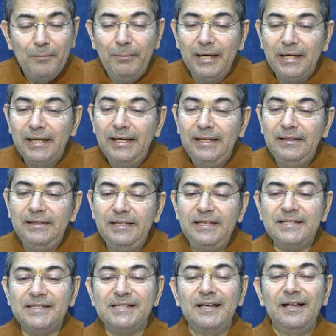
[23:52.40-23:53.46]
But in
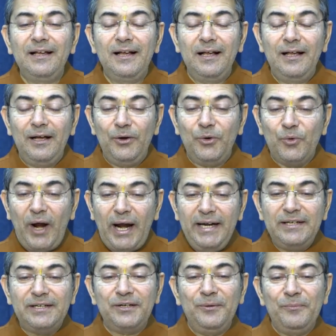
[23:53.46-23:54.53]
this
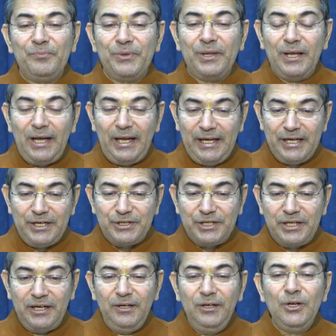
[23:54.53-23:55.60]
right
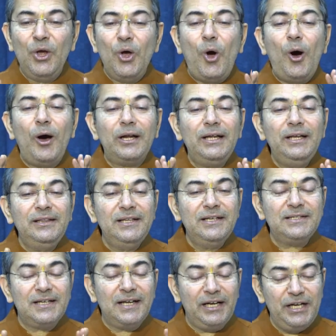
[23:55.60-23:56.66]
connection or in
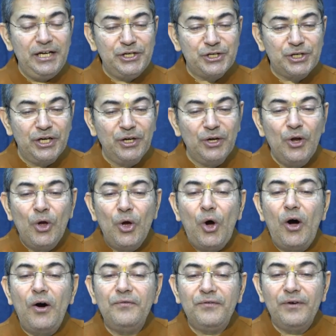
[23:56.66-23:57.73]
this connection
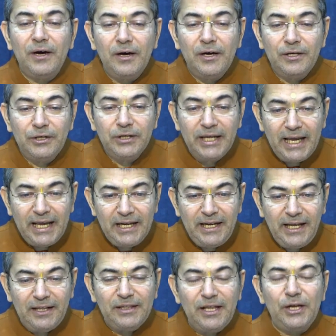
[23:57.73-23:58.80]
of
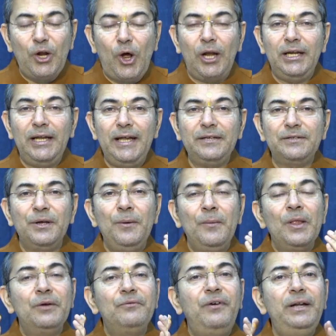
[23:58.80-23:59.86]
gaining the knowledge,
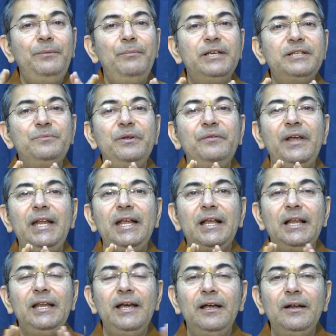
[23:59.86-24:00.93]
one must be very
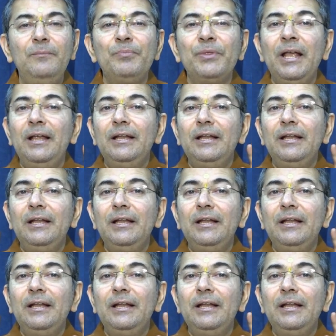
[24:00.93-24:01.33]
clear,